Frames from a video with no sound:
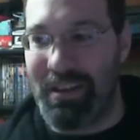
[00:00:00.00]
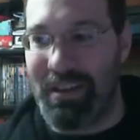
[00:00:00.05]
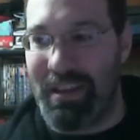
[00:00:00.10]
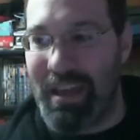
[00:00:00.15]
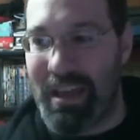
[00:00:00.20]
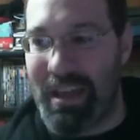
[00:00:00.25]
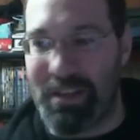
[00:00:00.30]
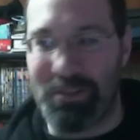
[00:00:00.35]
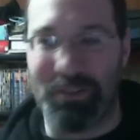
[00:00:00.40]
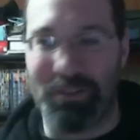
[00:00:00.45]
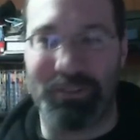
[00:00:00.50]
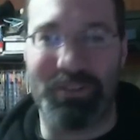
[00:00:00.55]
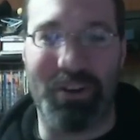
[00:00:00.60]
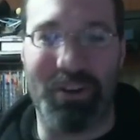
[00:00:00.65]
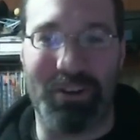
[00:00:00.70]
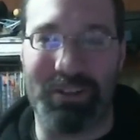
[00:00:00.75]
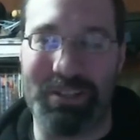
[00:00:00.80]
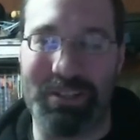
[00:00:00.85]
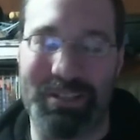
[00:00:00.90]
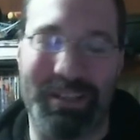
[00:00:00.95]
Angel of
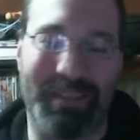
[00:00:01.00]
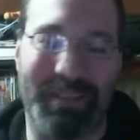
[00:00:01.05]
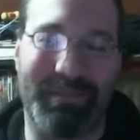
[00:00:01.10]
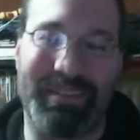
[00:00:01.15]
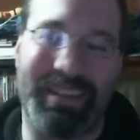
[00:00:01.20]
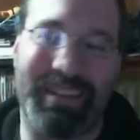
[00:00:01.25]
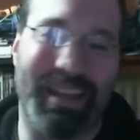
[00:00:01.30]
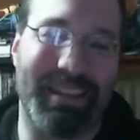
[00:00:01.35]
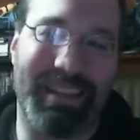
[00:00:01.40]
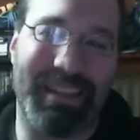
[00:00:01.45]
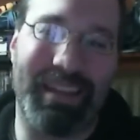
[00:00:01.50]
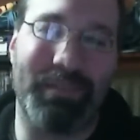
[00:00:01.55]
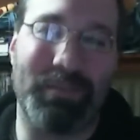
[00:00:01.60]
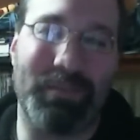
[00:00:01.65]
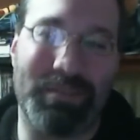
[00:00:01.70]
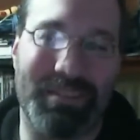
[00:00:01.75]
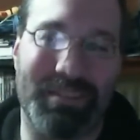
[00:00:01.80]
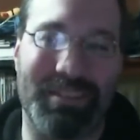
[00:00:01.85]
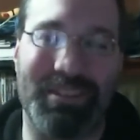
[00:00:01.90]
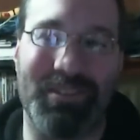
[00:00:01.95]
Darkness. I mean, that
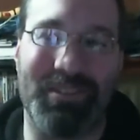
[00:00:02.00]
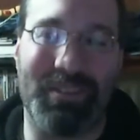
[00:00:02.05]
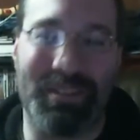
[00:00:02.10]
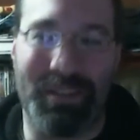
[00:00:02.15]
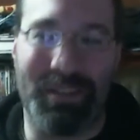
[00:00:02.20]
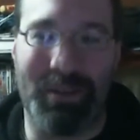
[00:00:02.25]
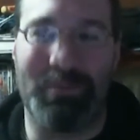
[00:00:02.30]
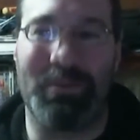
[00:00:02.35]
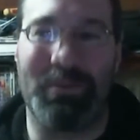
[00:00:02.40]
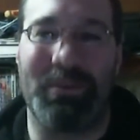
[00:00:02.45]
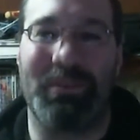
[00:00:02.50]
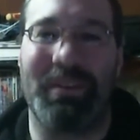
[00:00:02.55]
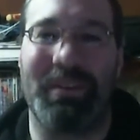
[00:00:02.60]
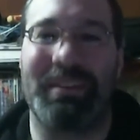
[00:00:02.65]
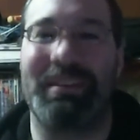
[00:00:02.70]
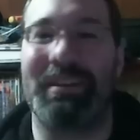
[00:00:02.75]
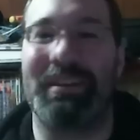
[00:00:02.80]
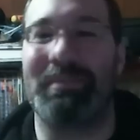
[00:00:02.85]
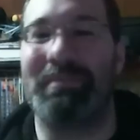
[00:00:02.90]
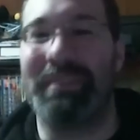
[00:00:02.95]
was the series low point right there.